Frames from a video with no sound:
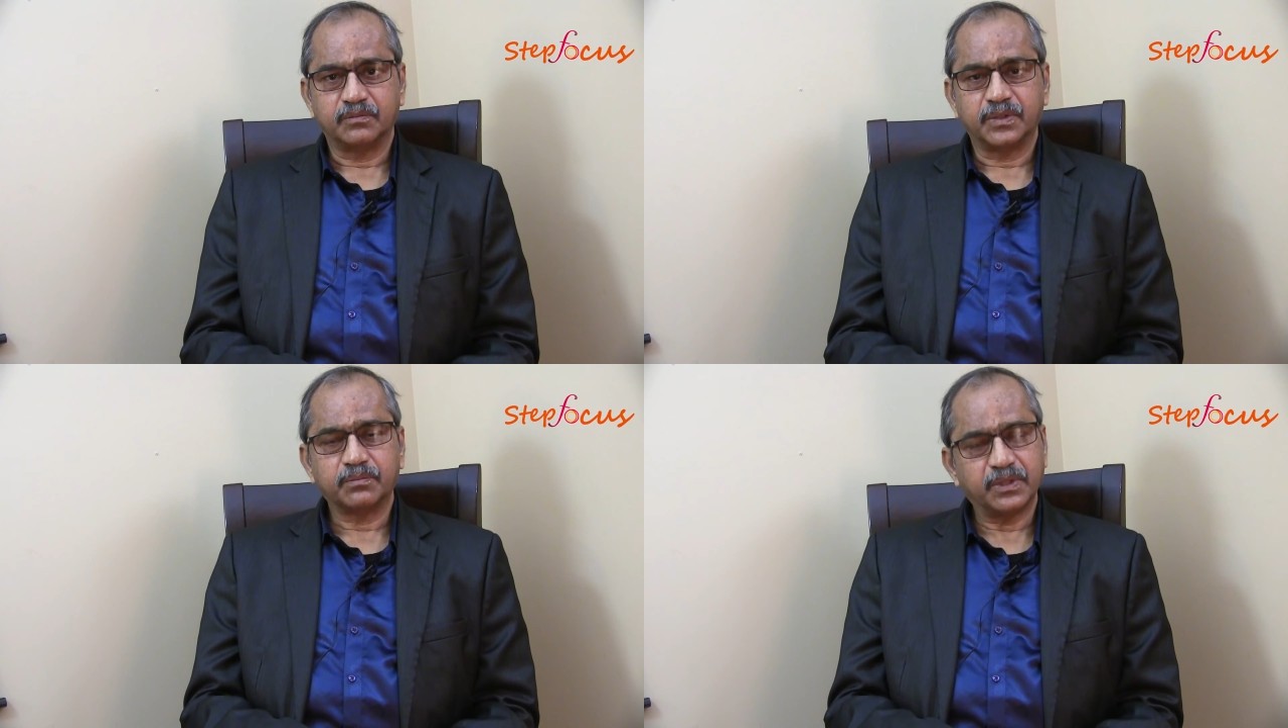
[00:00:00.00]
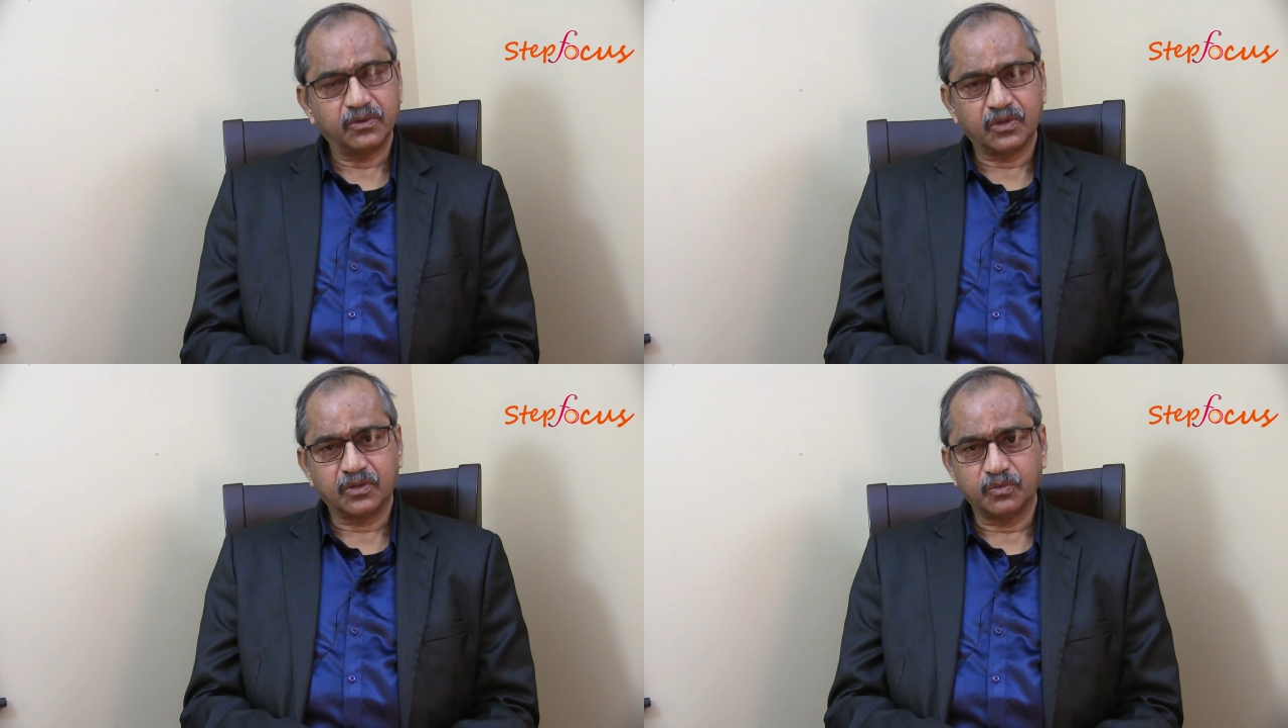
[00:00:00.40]
but
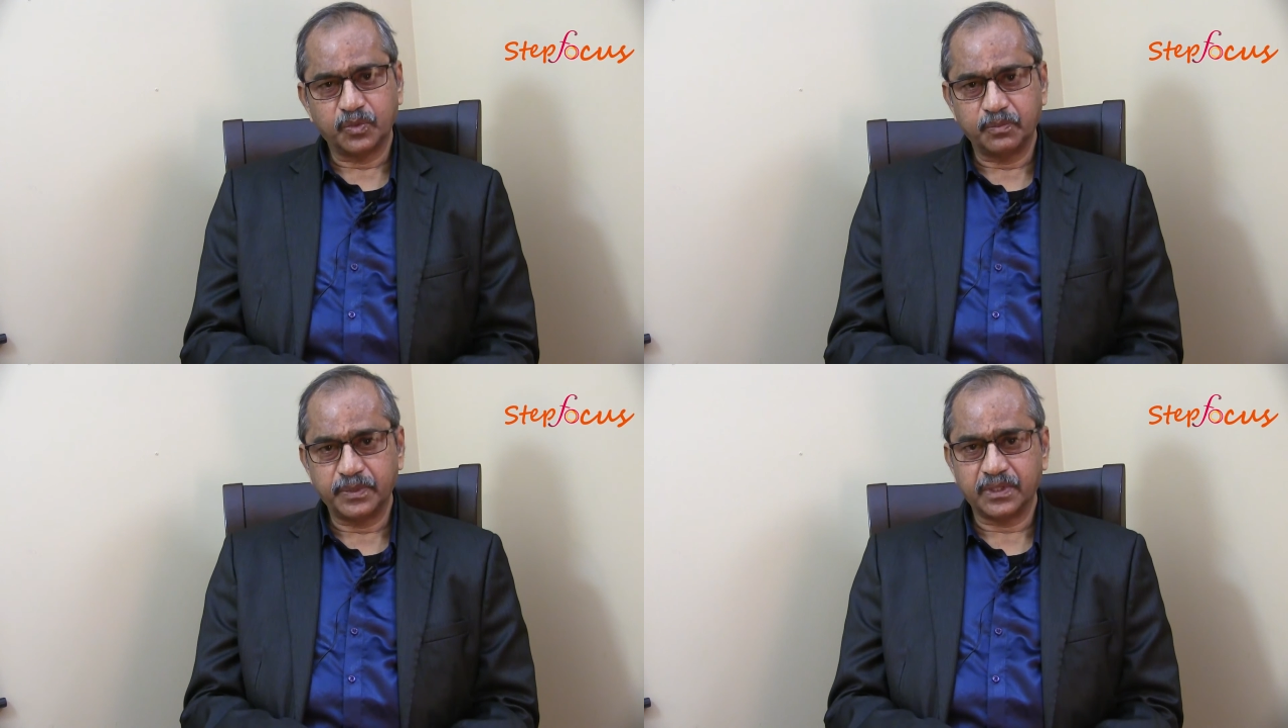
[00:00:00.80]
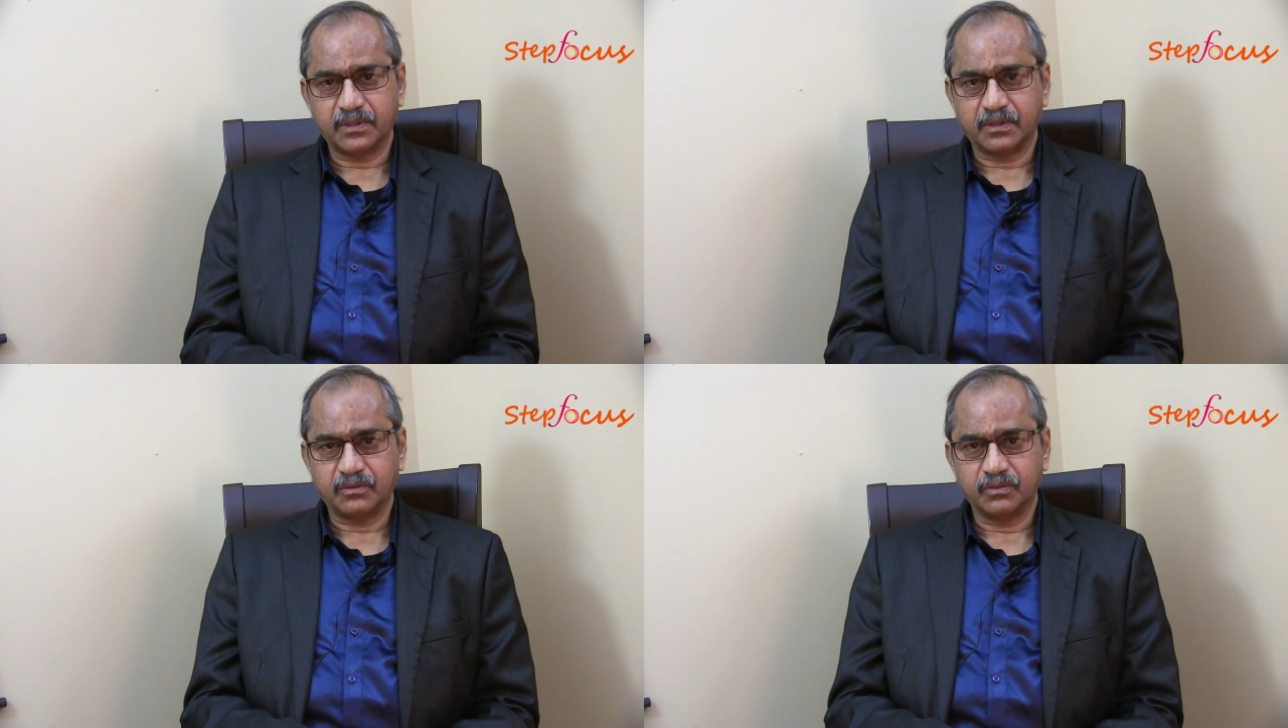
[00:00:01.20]
you have to
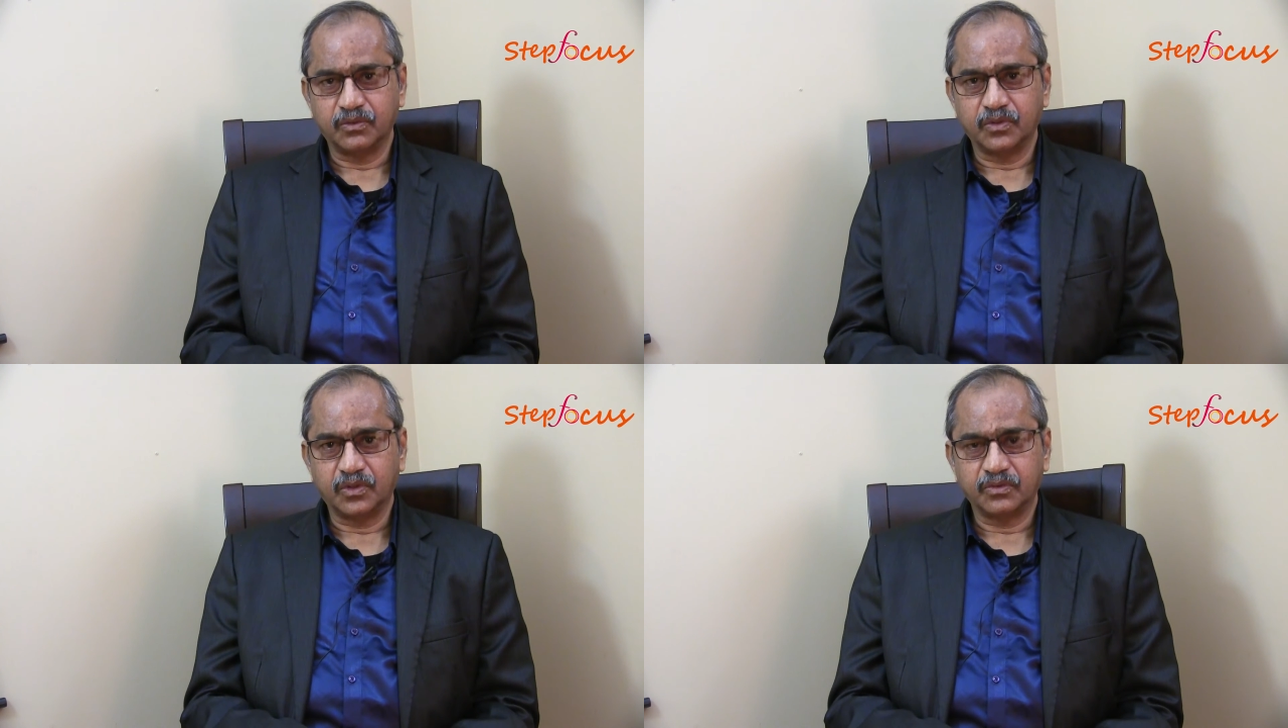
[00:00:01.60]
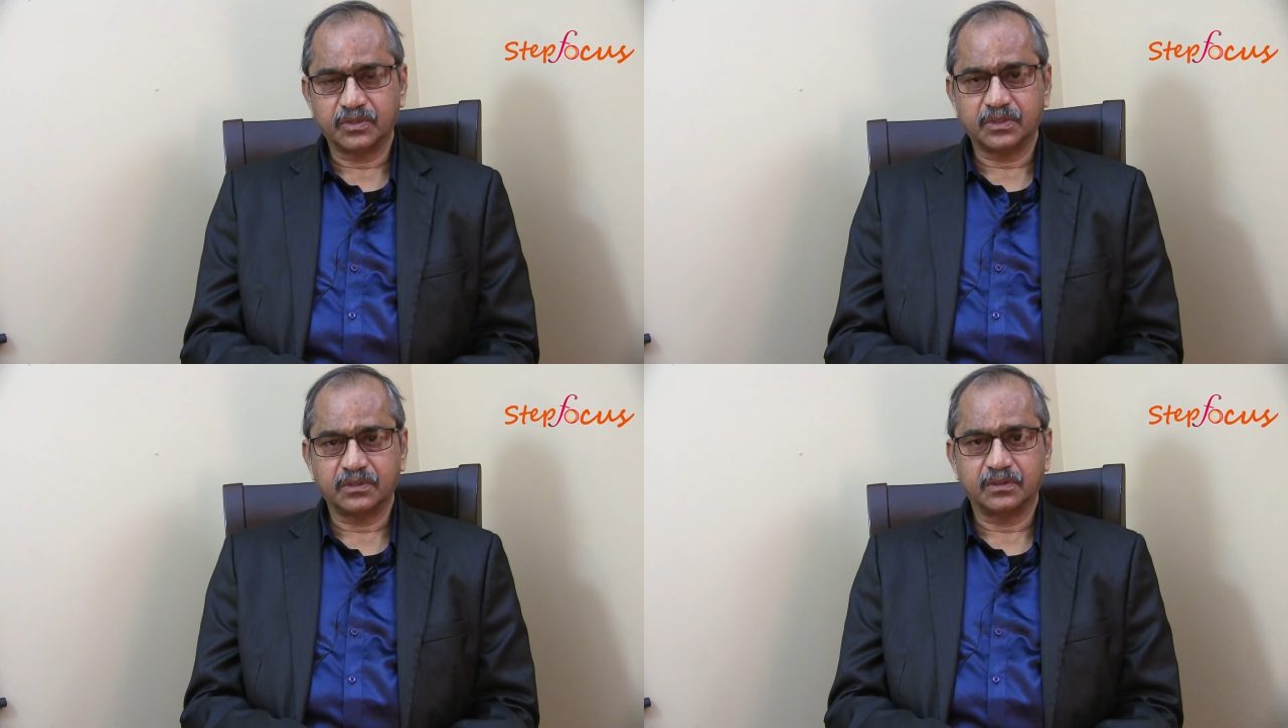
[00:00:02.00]
prepare to go
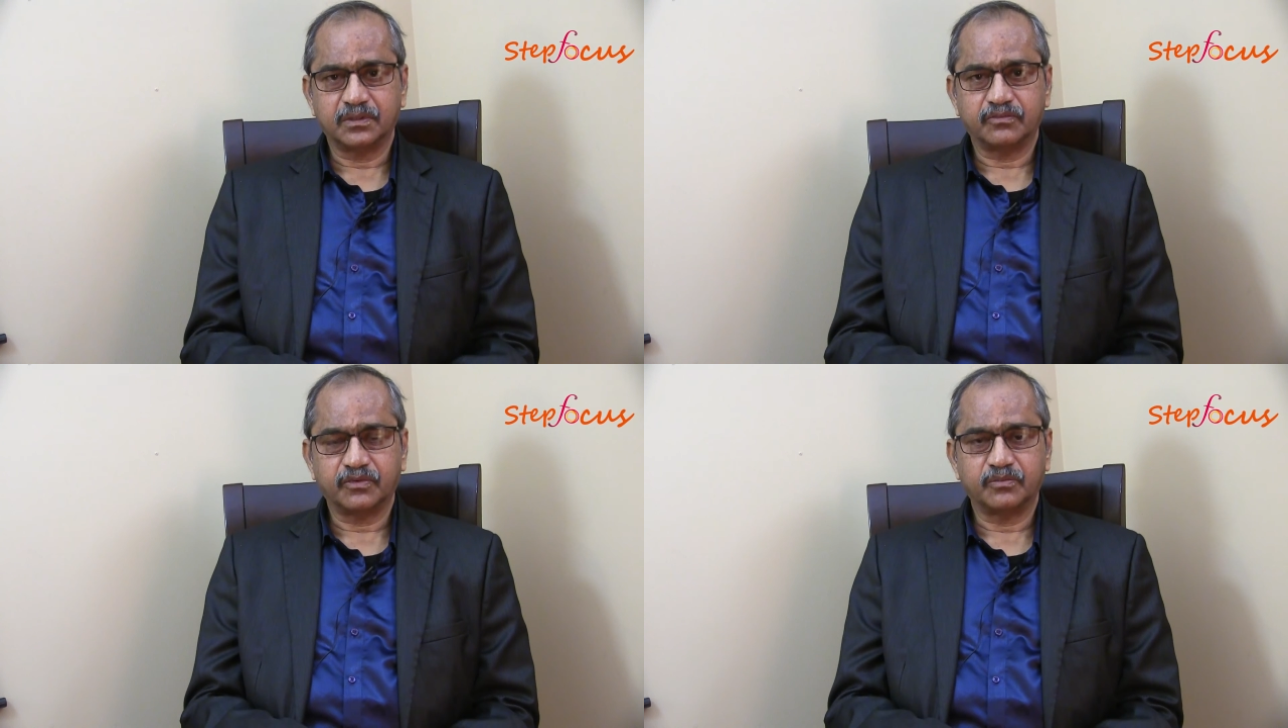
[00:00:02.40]
out uh,